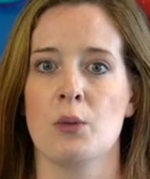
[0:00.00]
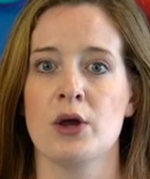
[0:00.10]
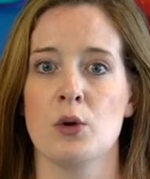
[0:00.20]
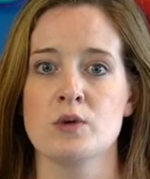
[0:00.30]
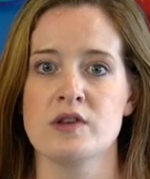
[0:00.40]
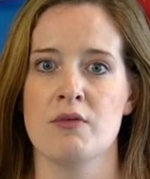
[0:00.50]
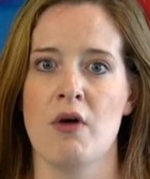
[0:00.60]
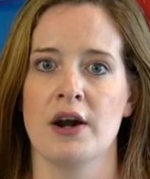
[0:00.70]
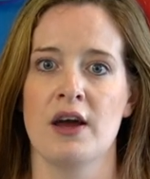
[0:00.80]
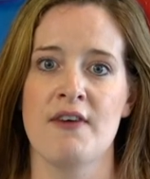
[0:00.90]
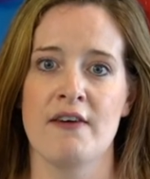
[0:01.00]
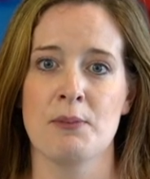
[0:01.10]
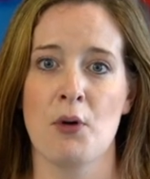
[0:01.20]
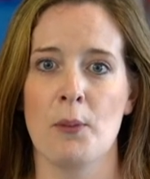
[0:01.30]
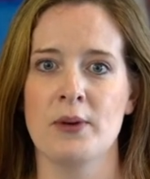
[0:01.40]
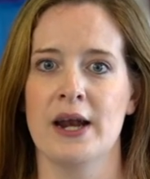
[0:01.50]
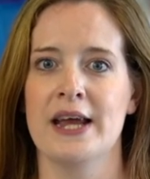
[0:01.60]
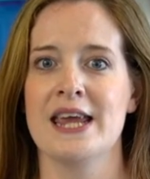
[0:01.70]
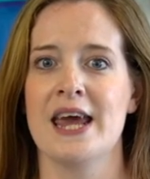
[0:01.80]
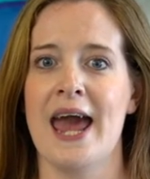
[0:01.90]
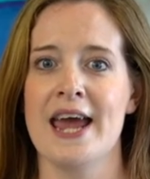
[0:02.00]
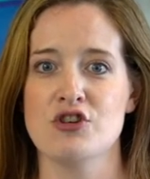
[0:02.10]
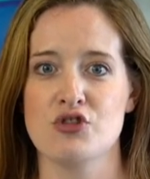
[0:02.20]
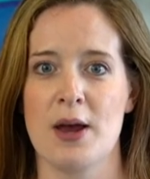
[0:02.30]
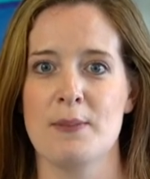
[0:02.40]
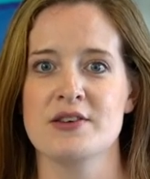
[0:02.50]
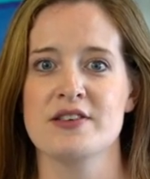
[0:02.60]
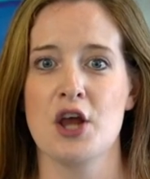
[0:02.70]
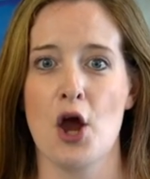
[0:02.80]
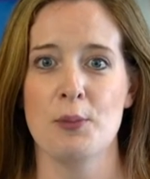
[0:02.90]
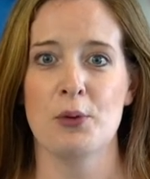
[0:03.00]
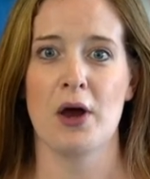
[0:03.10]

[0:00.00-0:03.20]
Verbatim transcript: we also run a very popular Year 8 trip to the Opal